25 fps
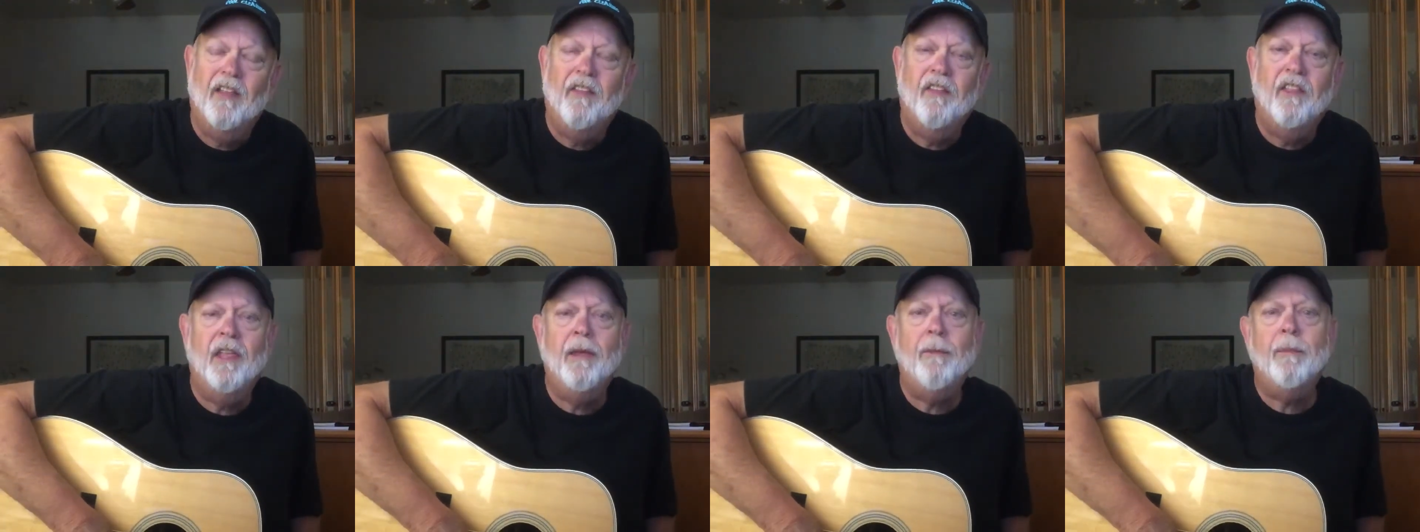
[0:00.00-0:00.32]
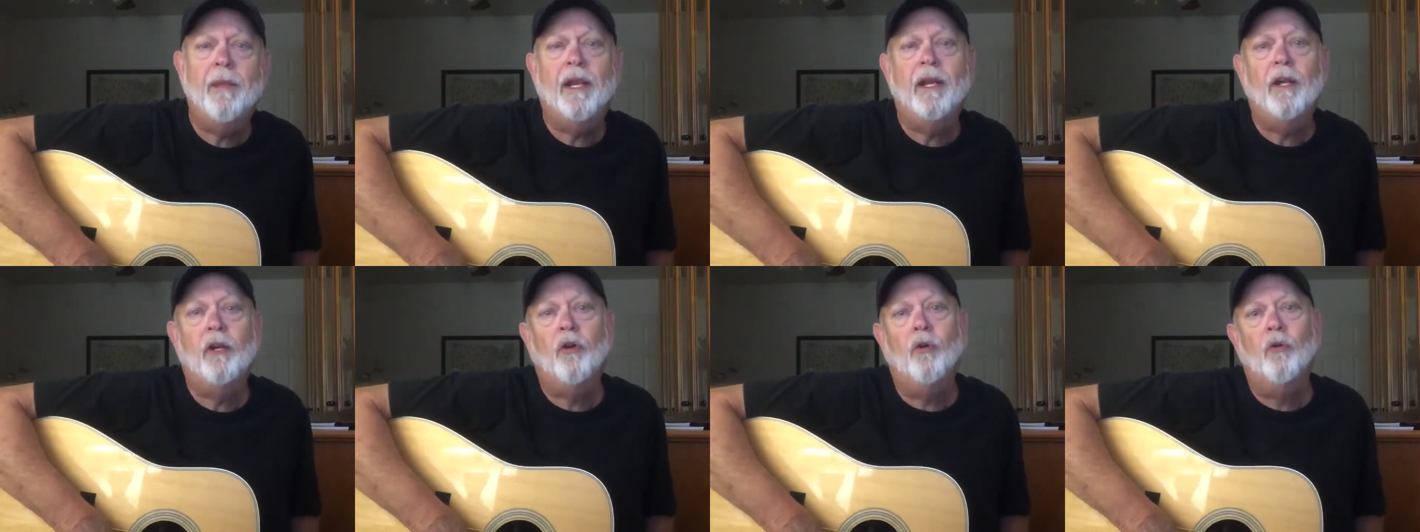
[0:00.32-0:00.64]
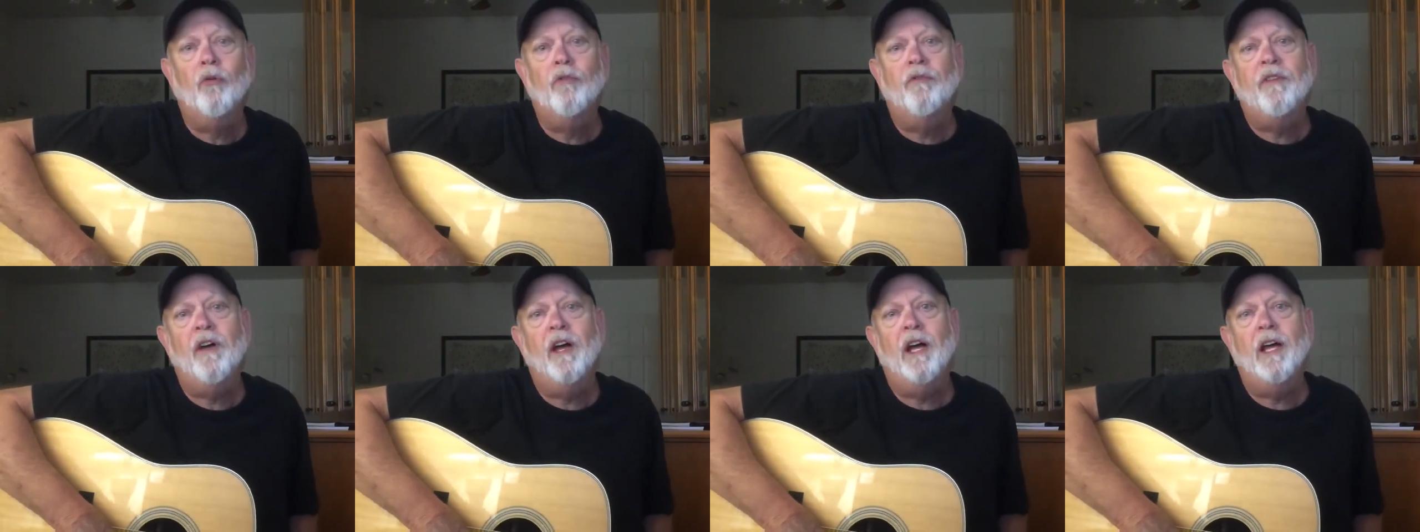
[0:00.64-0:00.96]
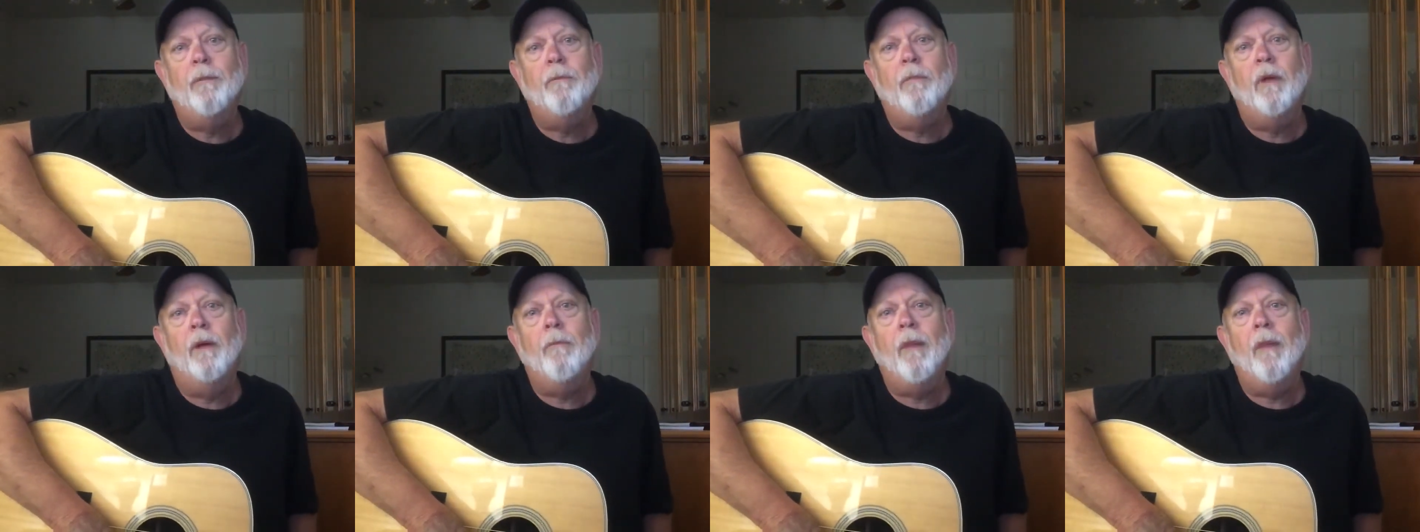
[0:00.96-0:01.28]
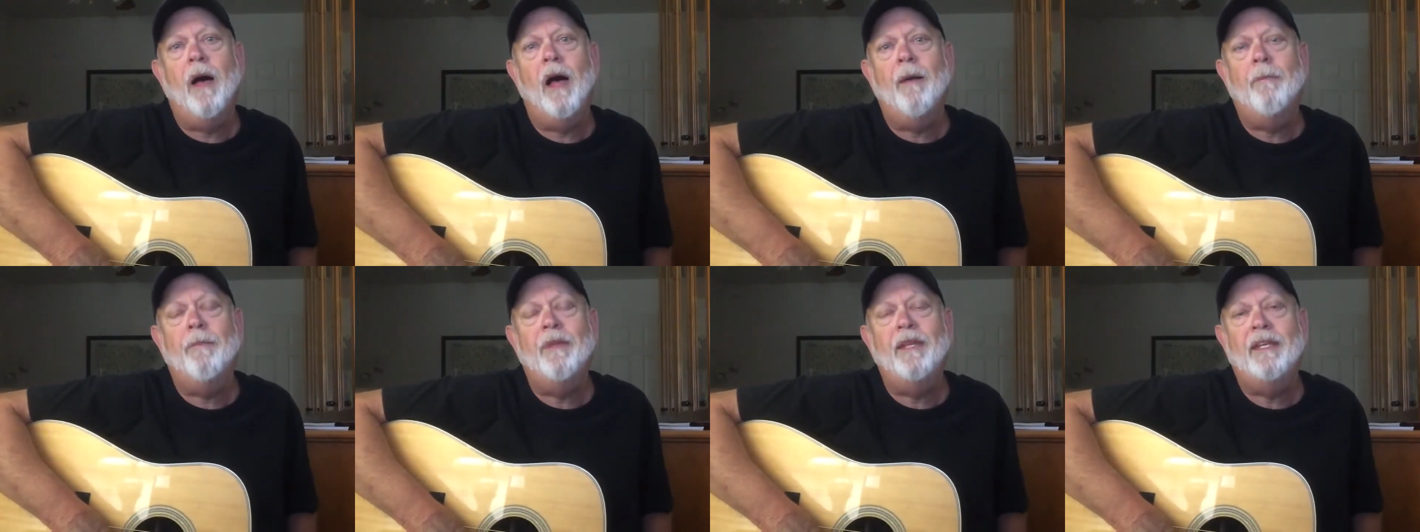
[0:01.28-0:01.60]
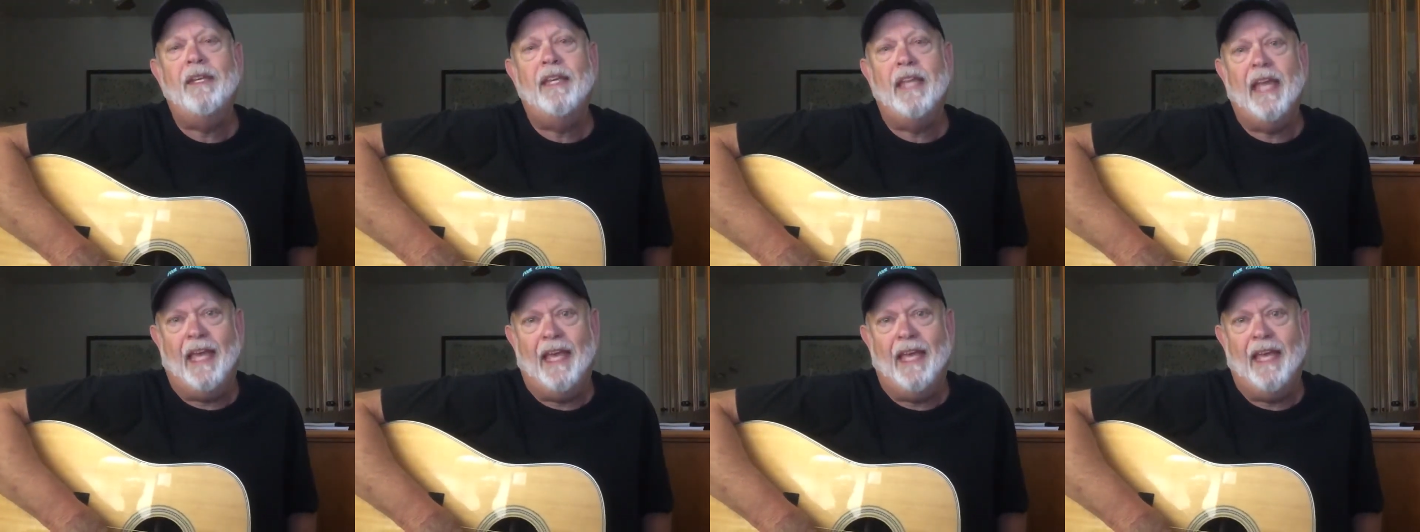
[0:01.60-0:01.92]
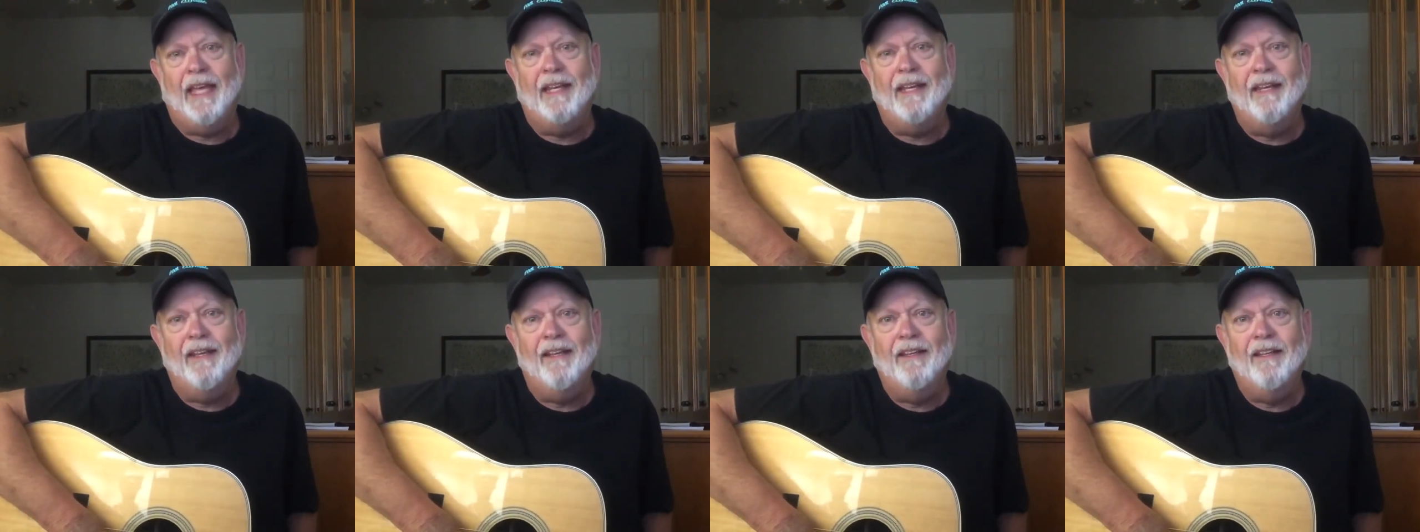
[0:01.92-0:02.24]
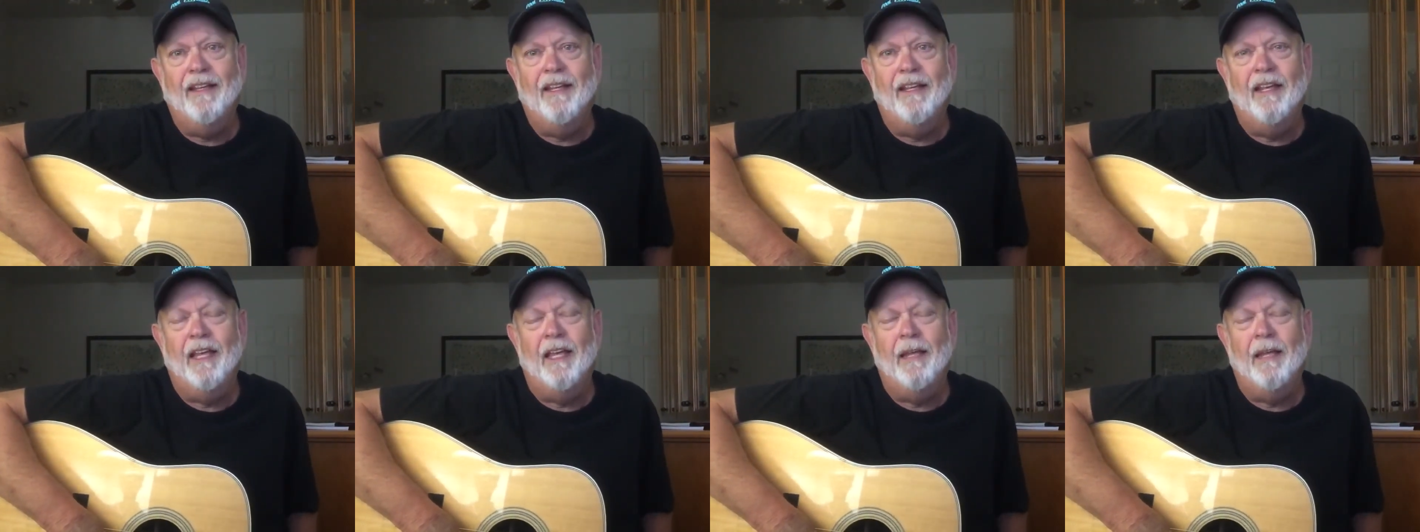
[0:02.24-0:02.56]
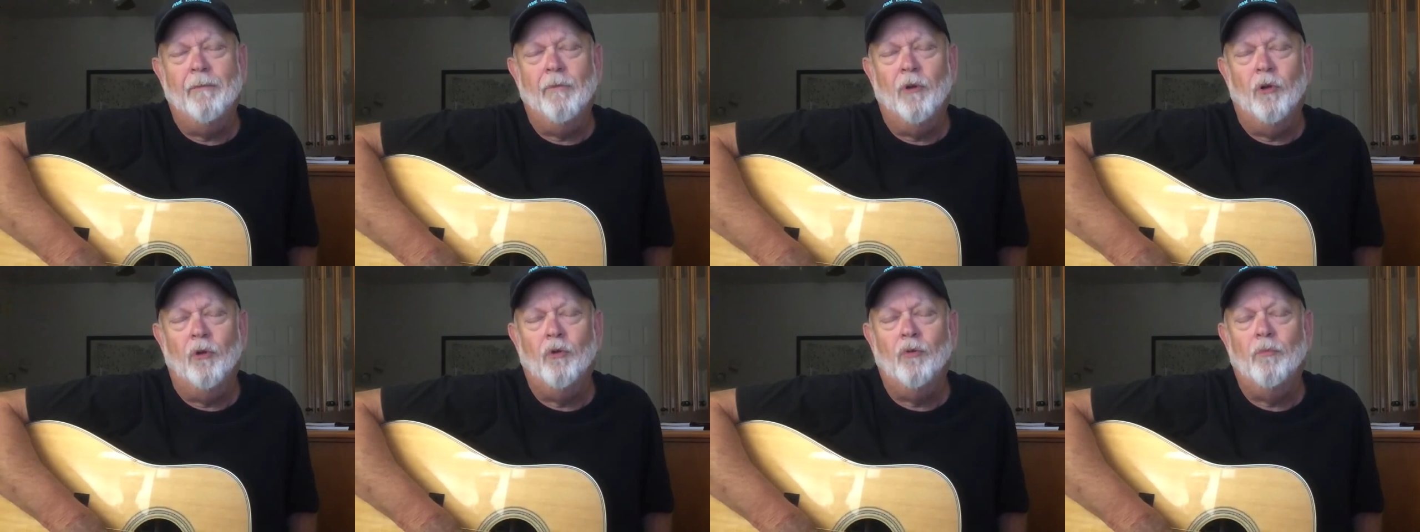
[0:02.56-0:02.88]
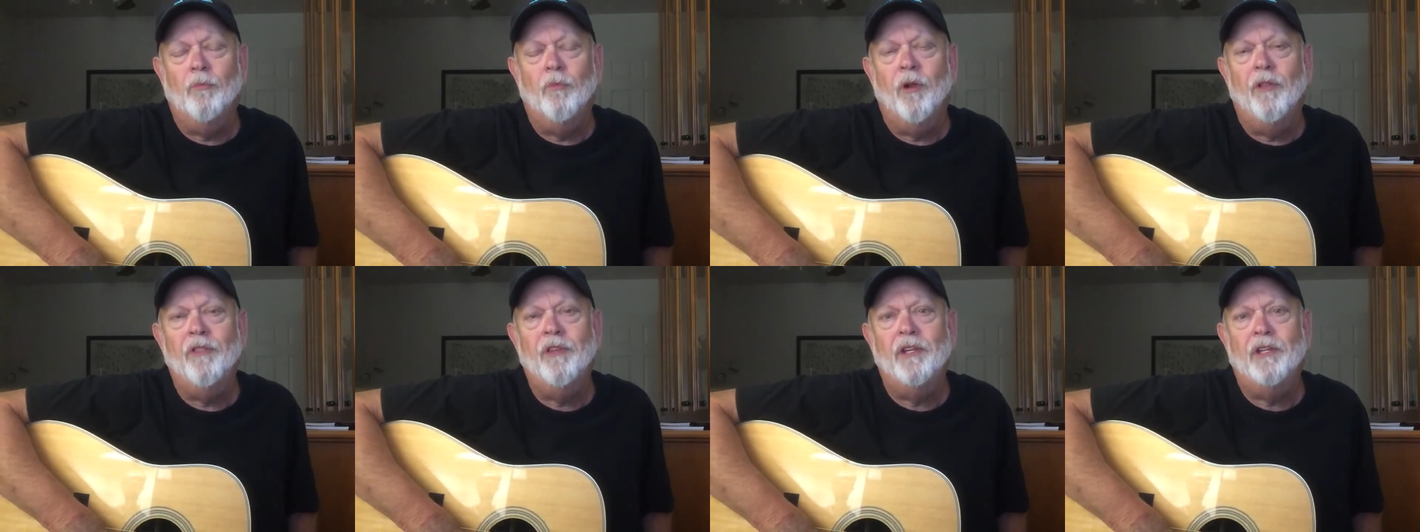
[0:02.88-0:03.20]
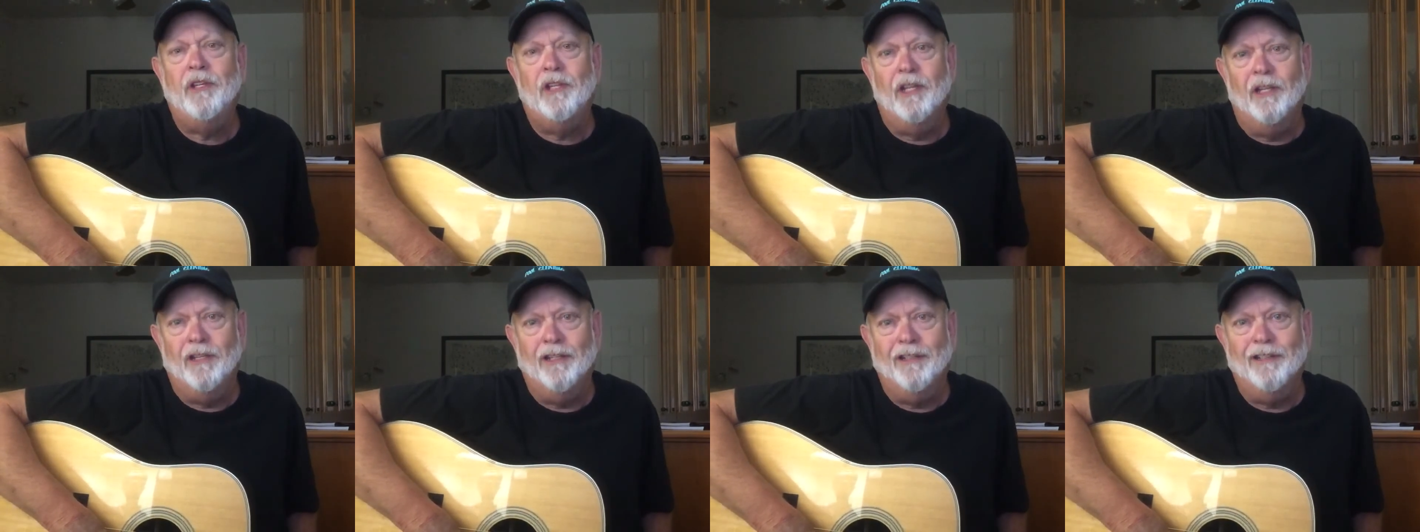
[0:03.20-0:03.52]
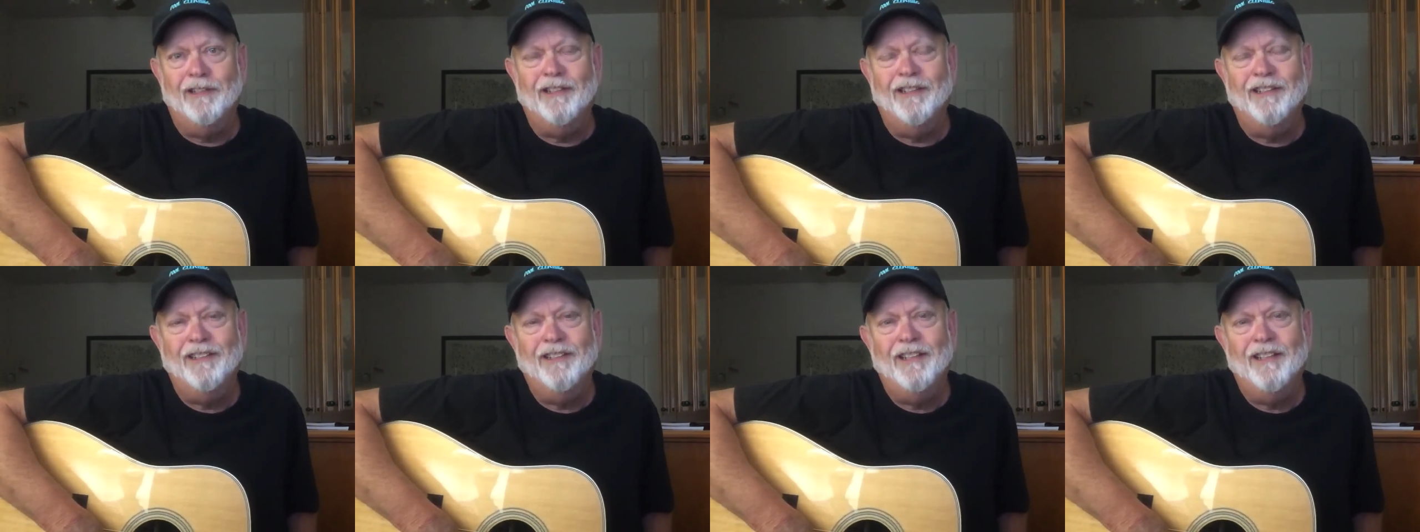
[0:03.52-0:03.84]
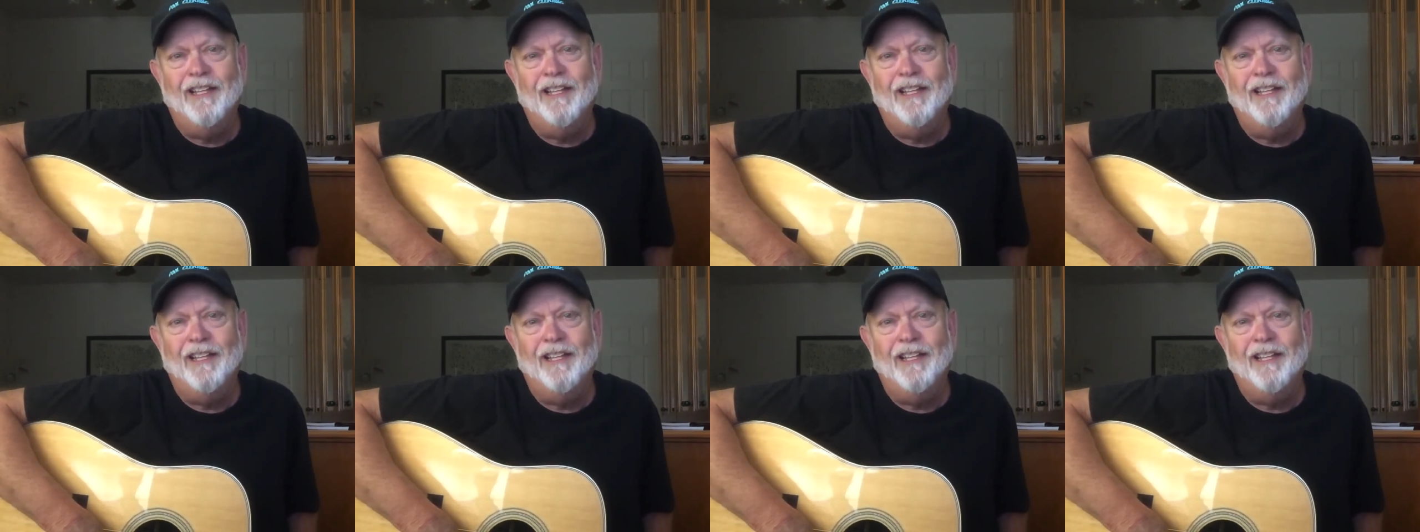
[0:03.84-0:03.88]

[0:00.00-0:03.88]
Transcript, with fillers: Then I'm gonna go find my mom and dad and my old brother Doug.